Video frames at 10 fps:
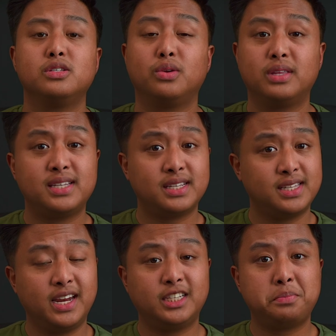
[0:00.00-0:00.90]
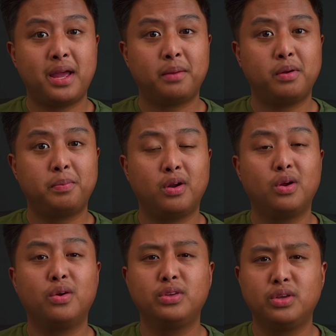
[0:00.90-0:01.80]
So the 16-inch MacBook
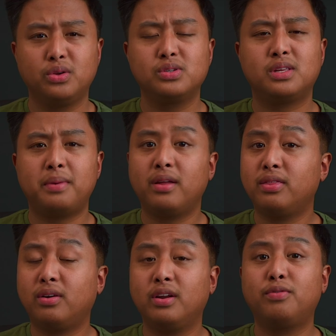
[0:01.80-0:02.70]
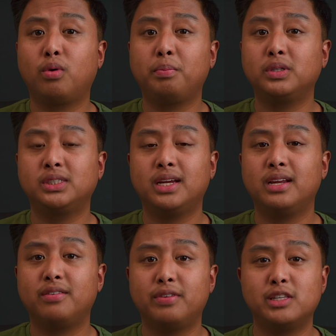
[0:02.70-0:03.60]
Pro used about
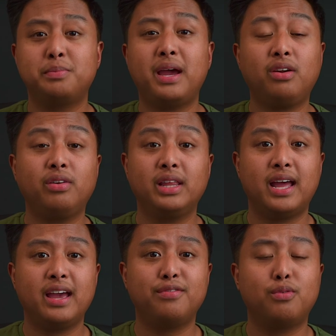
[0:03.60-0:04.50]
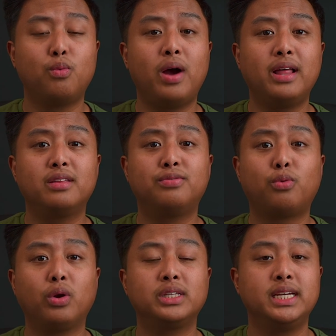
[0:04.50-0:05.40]
34% of its battery life, while the
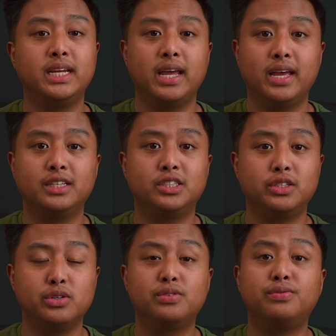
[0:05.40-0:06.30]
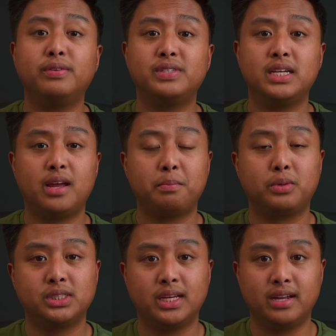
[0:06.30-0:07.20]
14-inch used
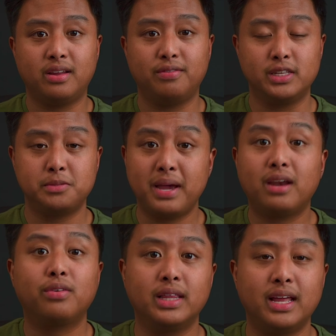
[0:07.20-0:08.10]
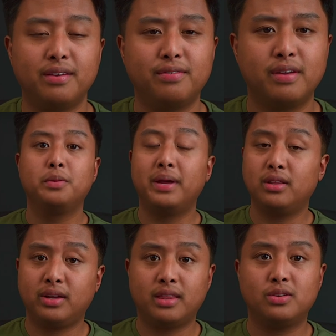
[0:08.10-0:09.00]
59% of its battery life. You might
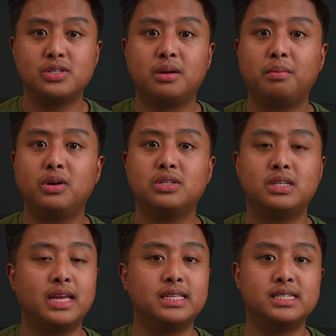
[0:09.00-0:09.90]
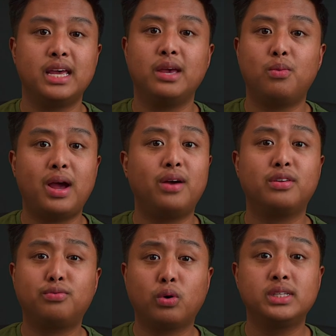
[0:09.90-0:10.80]
look at those numbers and say, wow, the
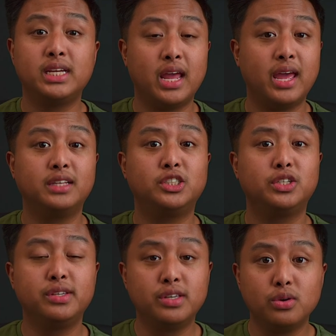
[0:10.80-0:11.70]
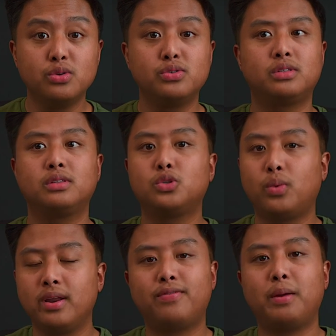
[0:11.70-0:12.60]
14-inch used
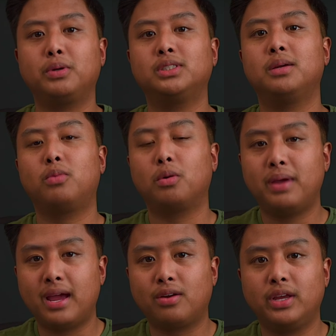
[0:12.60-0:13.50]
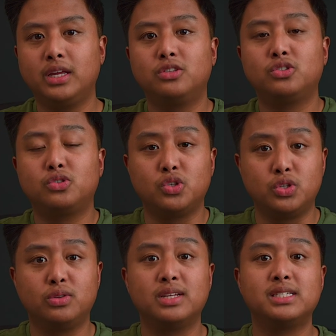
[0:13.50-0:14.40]
25% more battery to
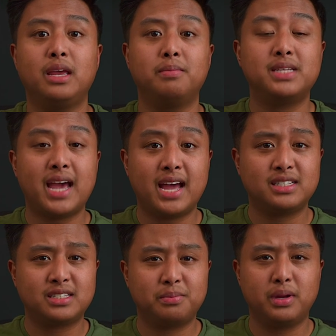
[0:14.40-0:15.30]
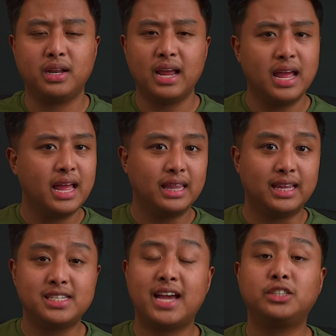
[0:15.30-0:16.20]
do the same tasks, but
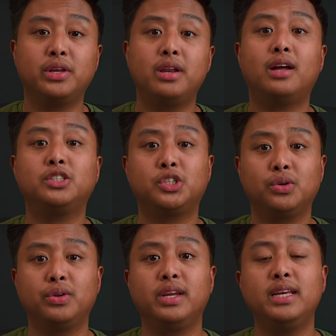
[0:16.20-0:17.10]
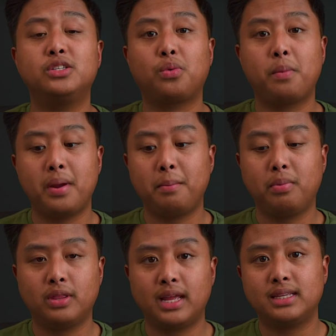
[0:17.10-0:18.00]
that's actually not true. You need to
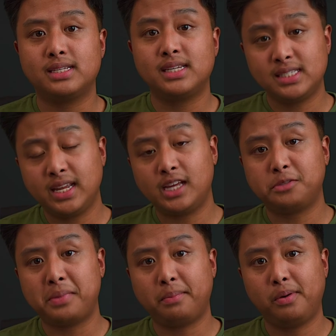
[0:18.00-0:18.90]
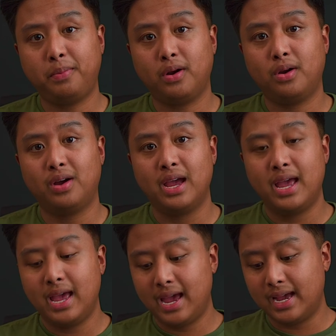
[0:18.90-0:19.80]
remember that the 16-inch MacBook Pro
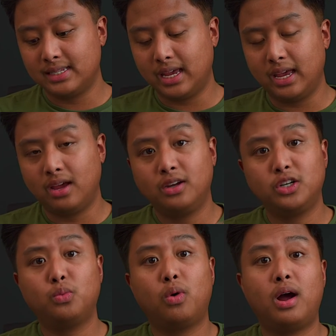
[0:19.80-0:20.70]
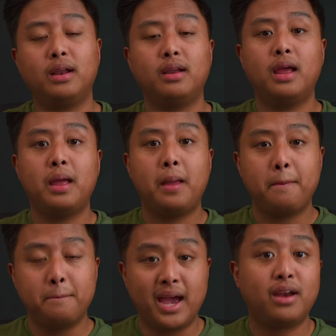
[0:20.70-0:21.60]
has a 100 watt
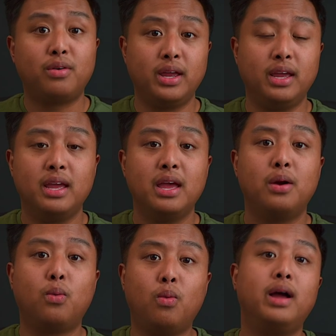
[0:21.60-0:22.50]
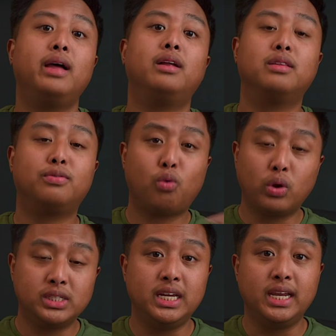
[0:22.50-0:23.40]
battery while the
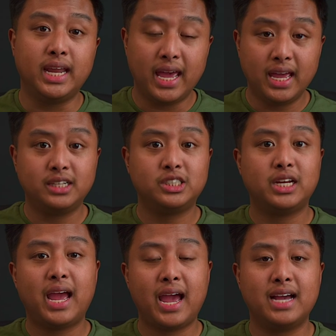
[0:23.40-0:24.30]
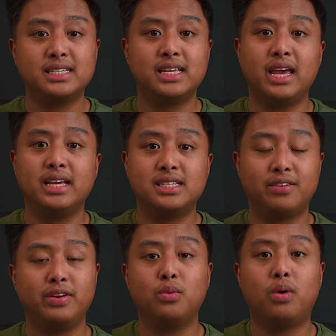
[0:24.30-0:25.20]
14 inch has a
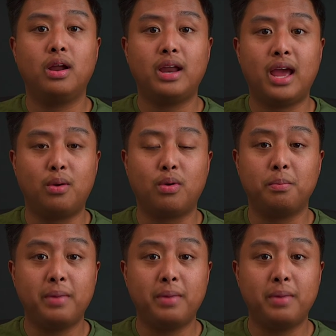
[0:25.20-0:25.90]
70 watt hour